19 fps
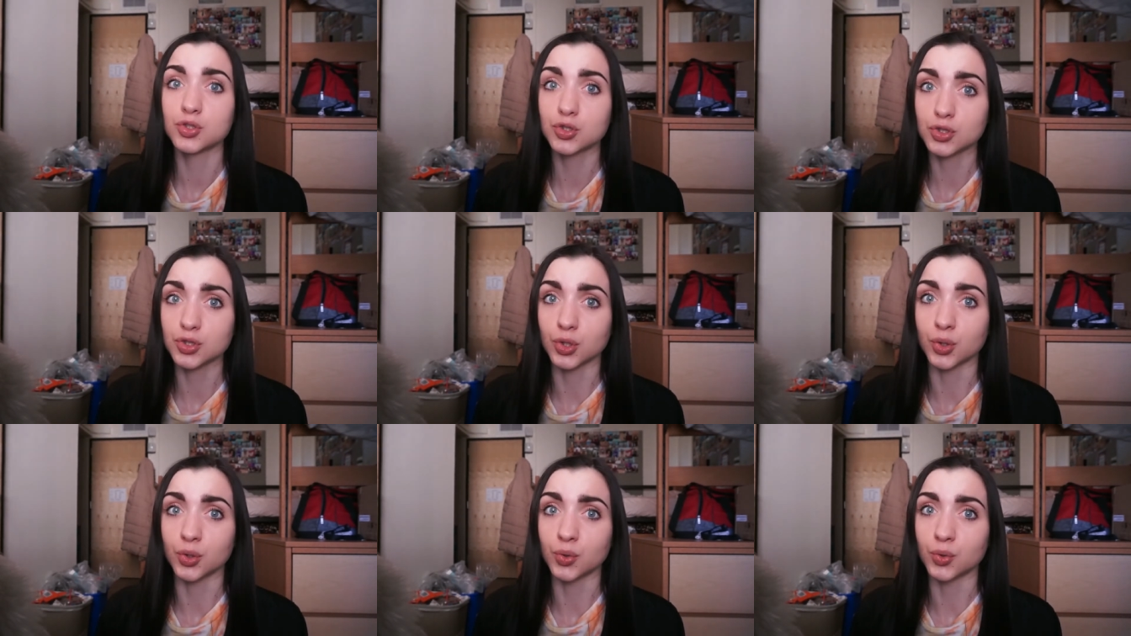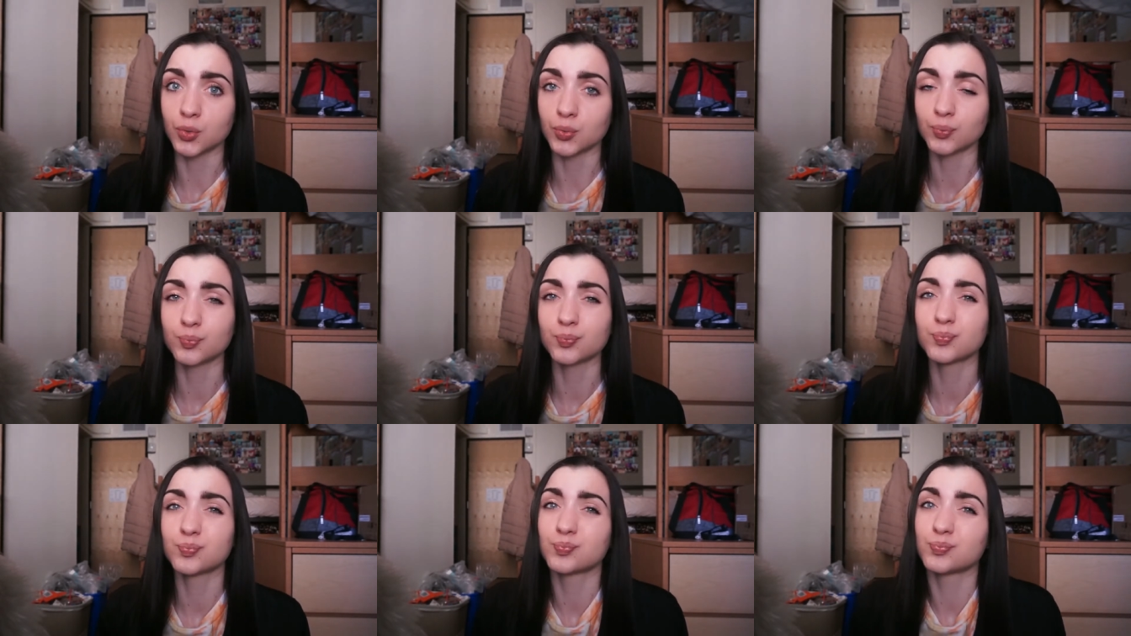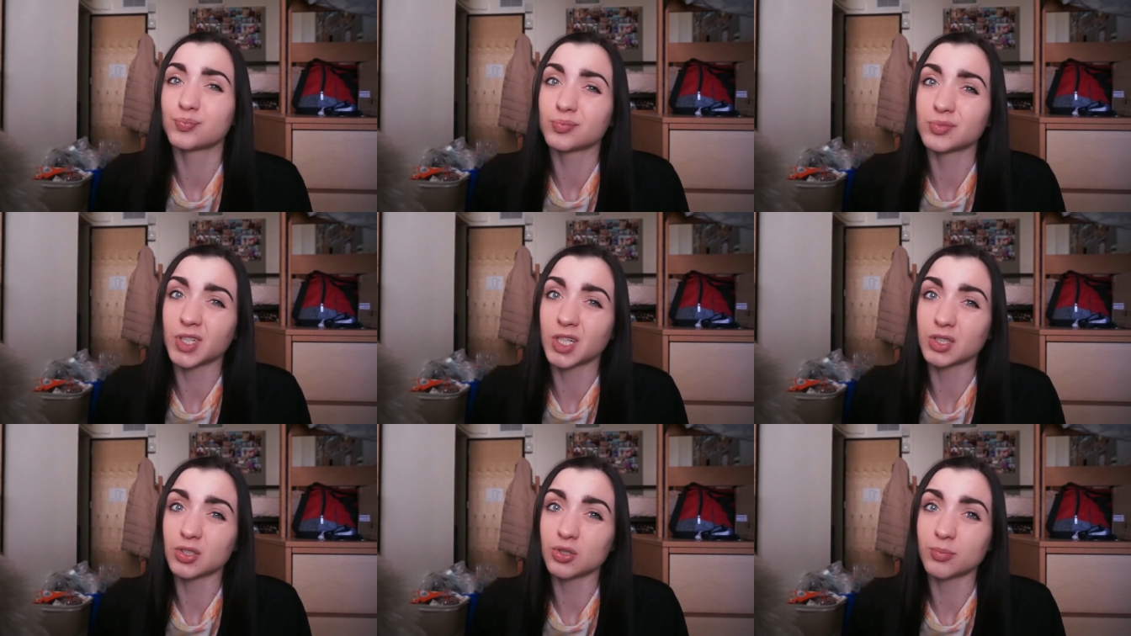So,
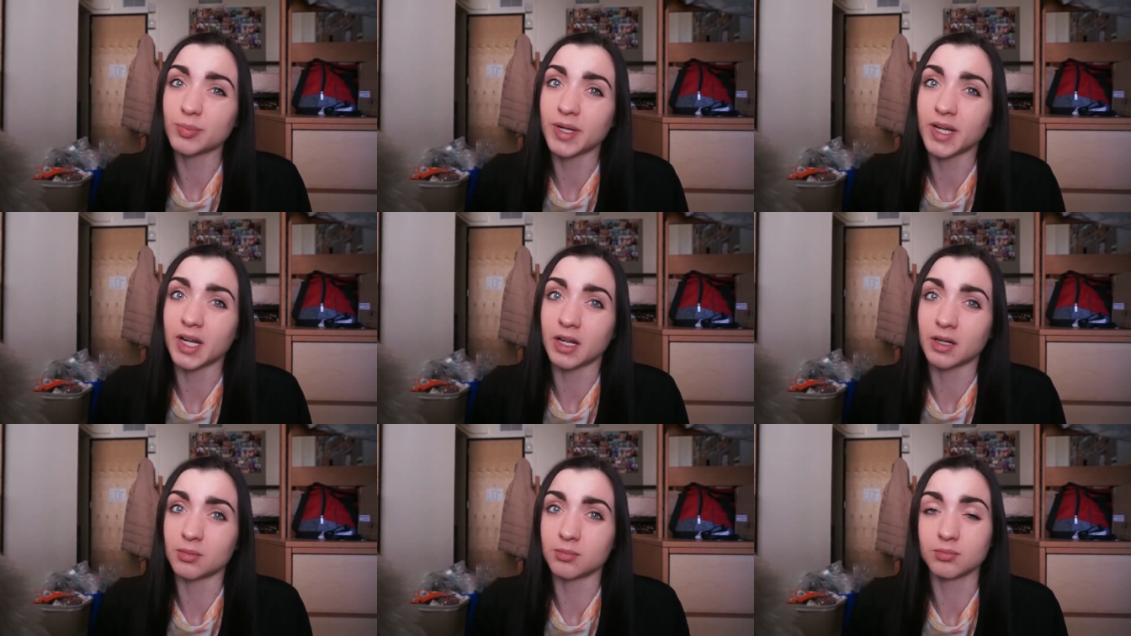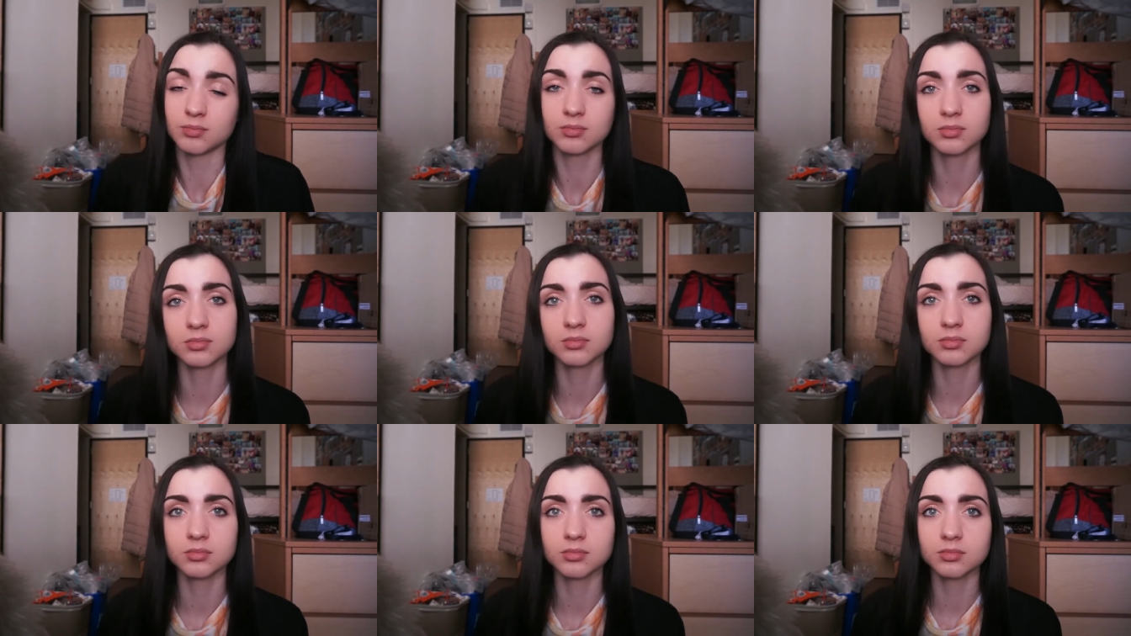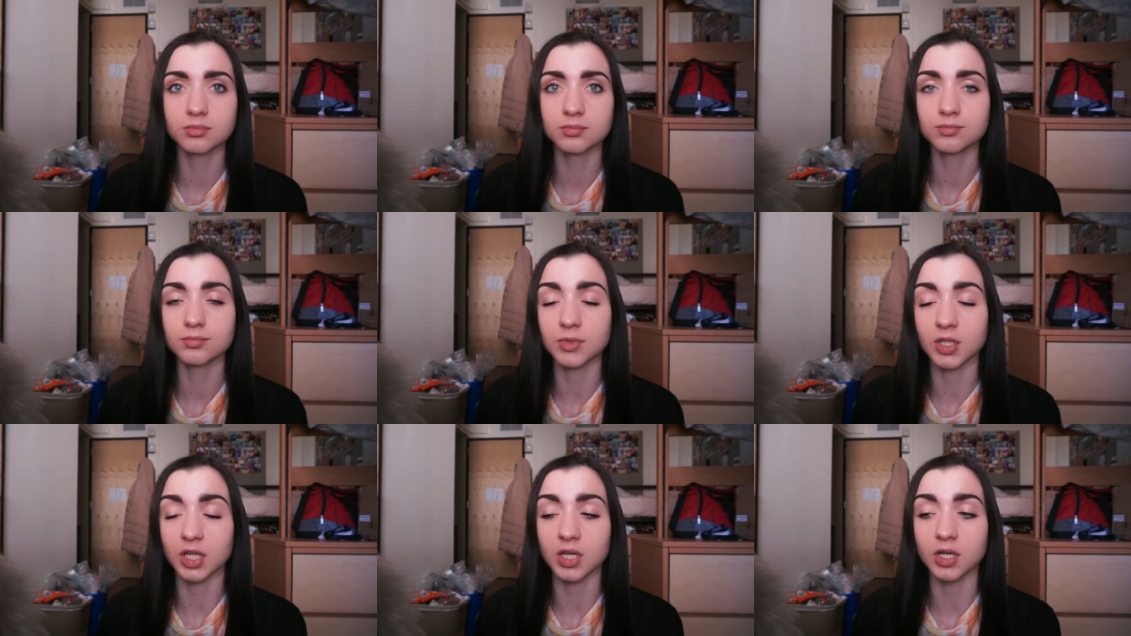not too mad,
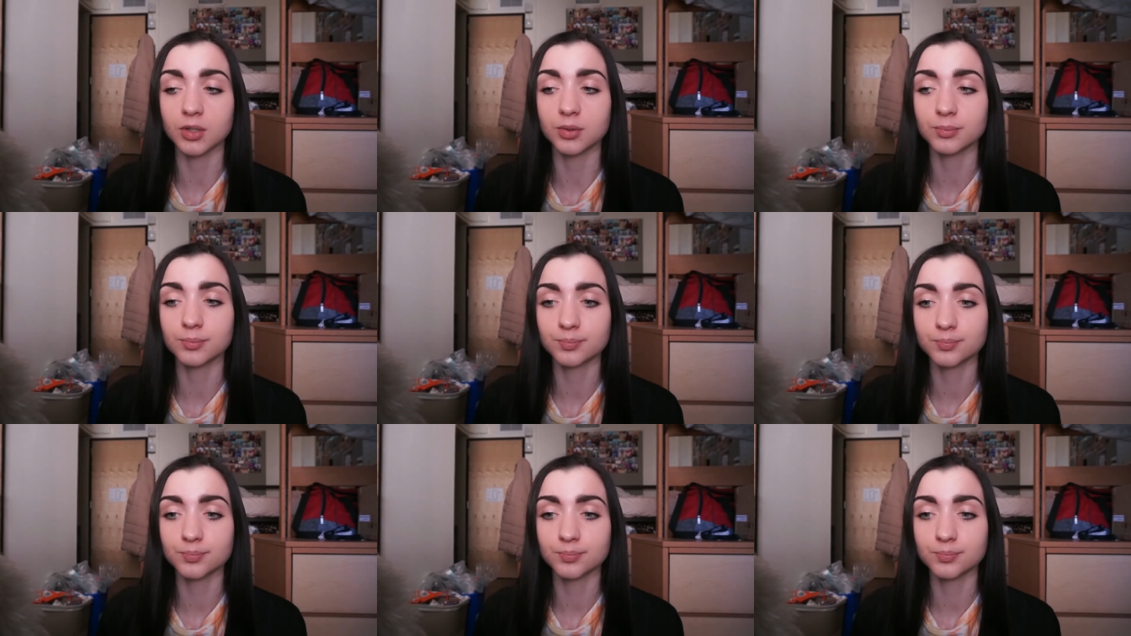you know?